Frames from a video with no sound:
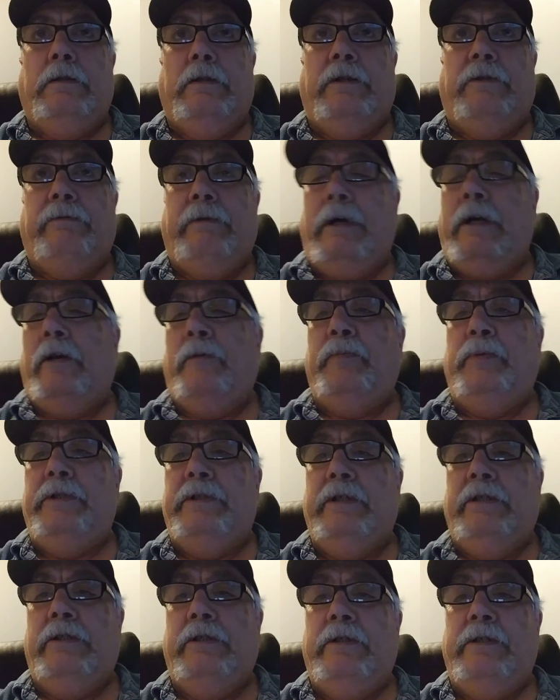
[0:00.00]
throttle
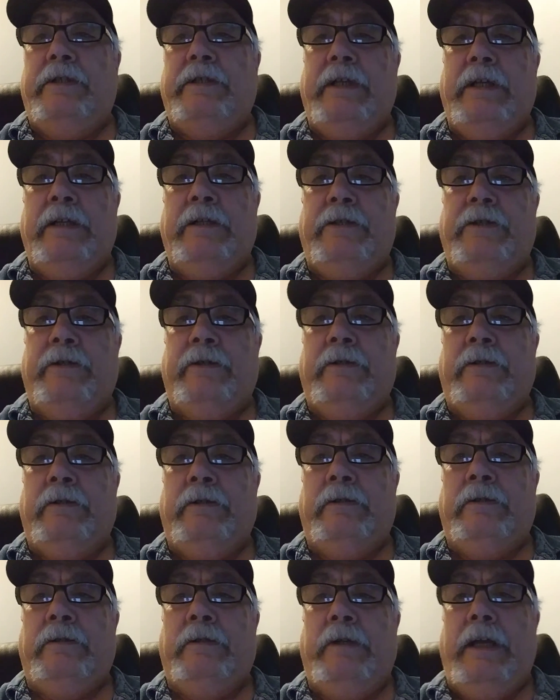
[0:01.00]
position
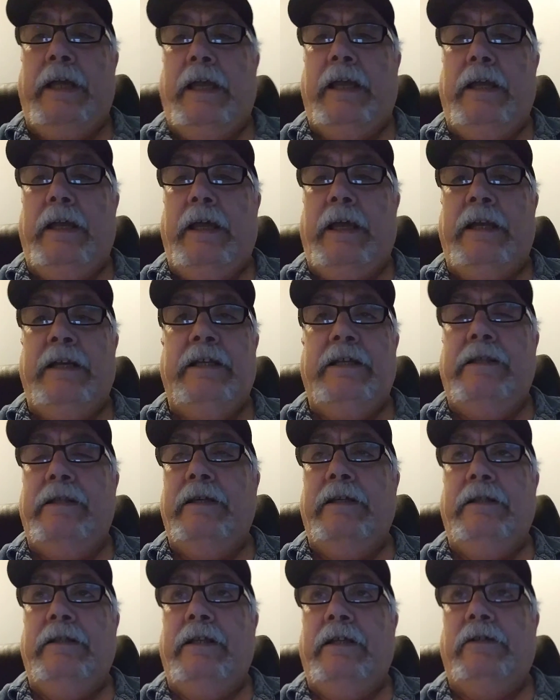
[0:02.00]
sensor,
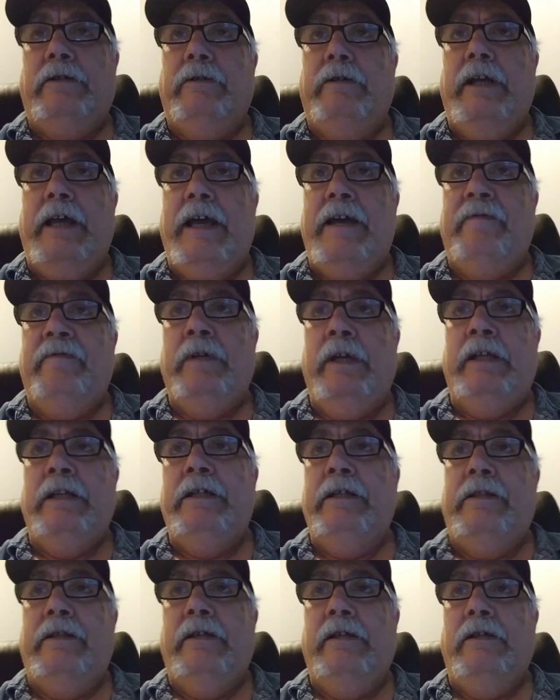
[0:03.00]
anything that could have
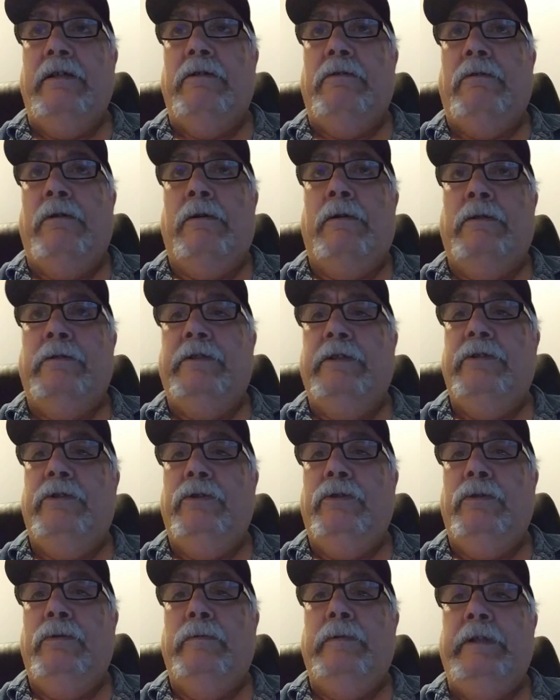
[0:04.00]
anything at all to
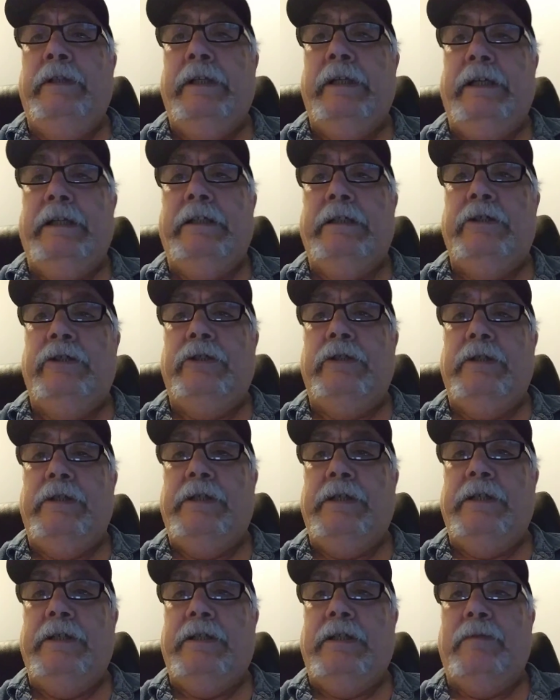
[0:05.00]
do with the ignition
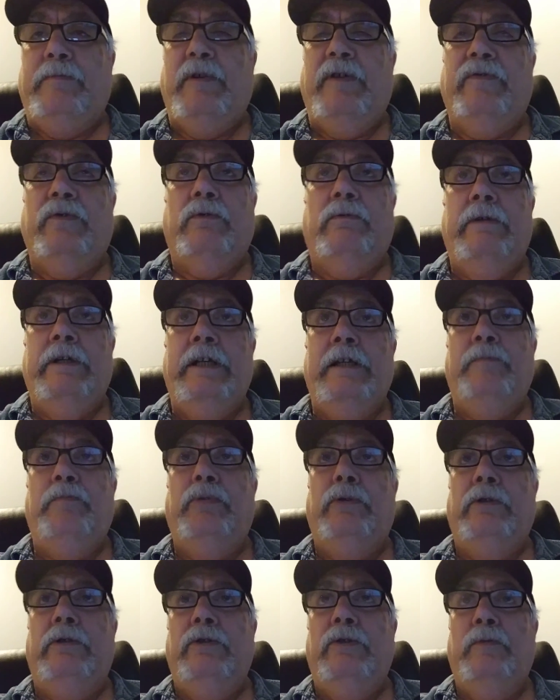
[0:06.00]
system. I've already
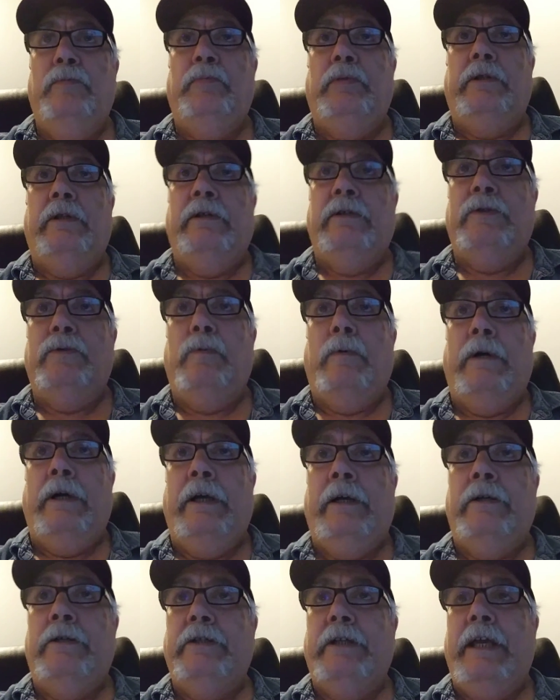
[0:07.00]
put new plugs,
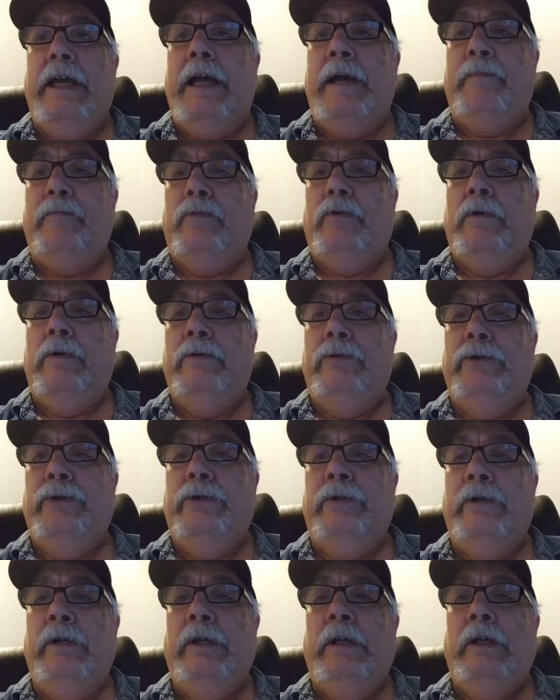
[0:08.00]
wires, cap,
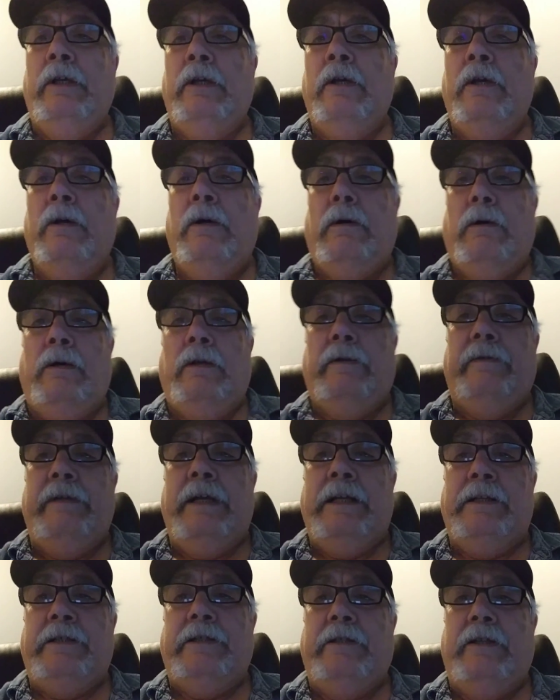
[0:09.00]
rotor, all of
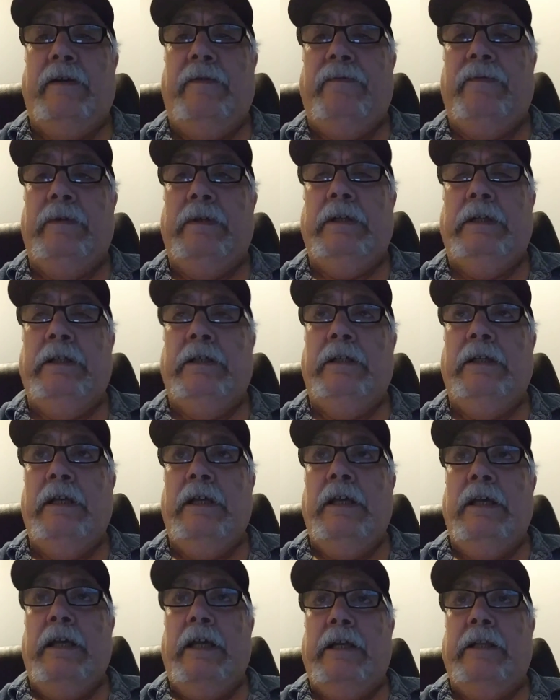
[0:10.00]
that stuff in it,
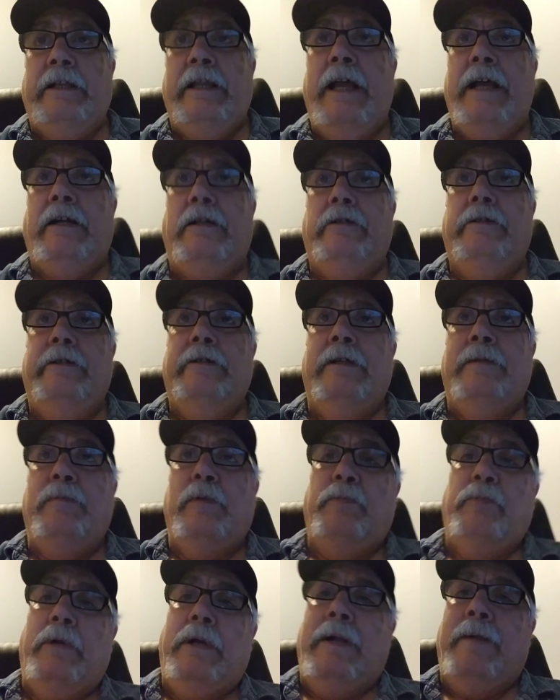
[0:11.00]
and that cleared up
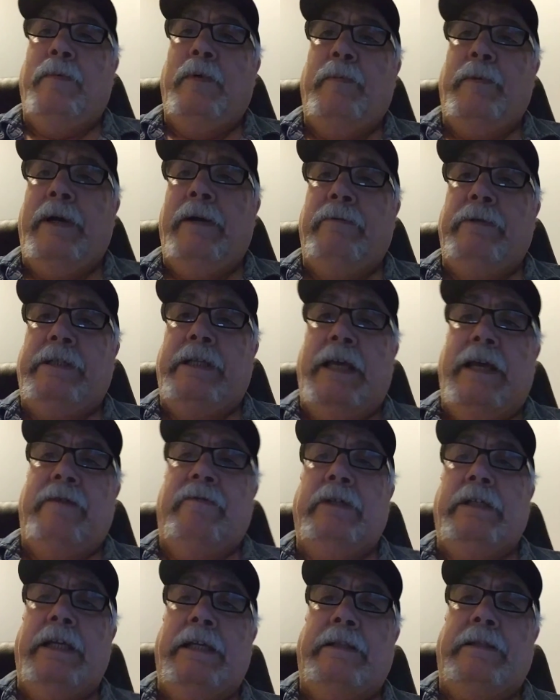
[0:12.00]
the problem I was
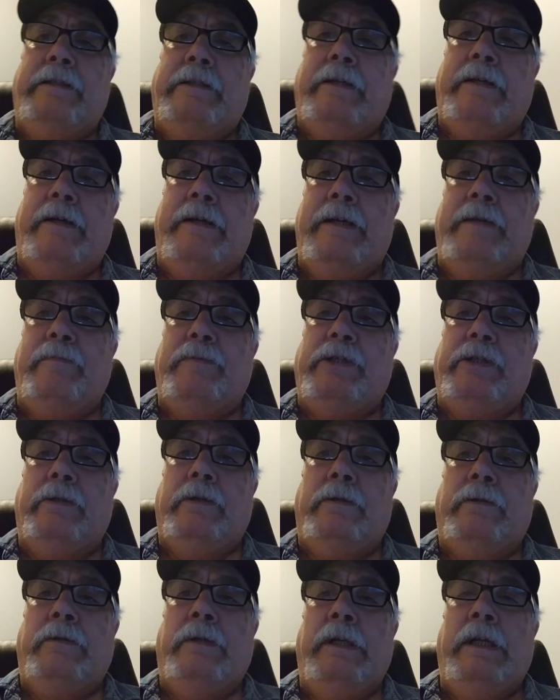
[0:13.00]
having at the time.
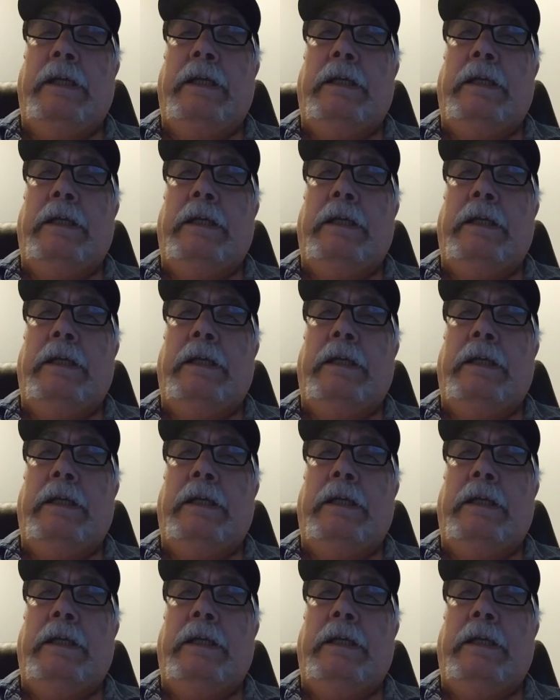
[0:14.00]
So